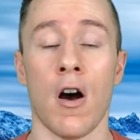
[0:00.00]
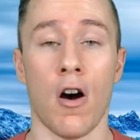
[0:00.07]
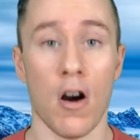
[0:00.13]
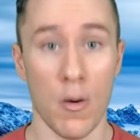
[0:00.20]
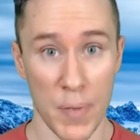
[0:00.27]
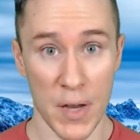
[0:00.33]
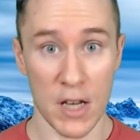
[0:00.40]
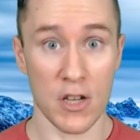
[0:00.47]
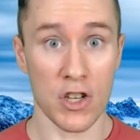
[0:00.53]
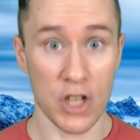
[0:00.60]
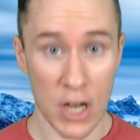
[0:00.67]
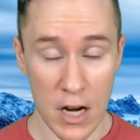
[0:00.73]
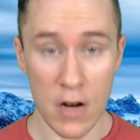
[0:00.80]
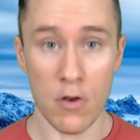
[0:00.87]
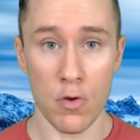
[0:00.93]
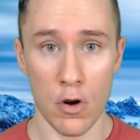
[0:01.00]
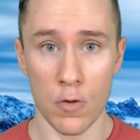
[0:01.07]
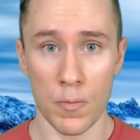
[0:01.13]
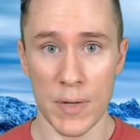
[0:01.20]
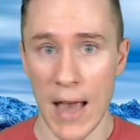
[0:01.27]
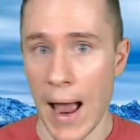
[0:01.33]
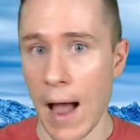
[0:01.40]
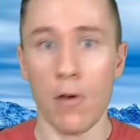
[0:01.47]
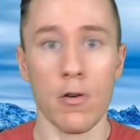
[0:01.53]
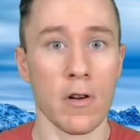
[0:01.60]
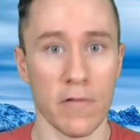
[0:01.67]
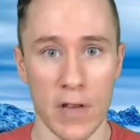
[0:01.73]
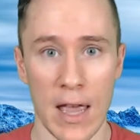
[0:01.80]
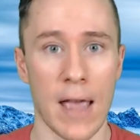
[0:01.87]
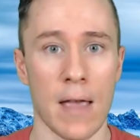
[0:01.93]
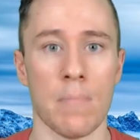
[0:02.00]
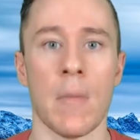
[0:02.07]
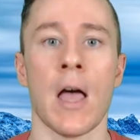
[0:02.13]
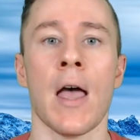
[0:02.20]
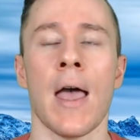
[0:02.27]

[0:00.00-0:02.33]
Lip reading: RPG groups out of game.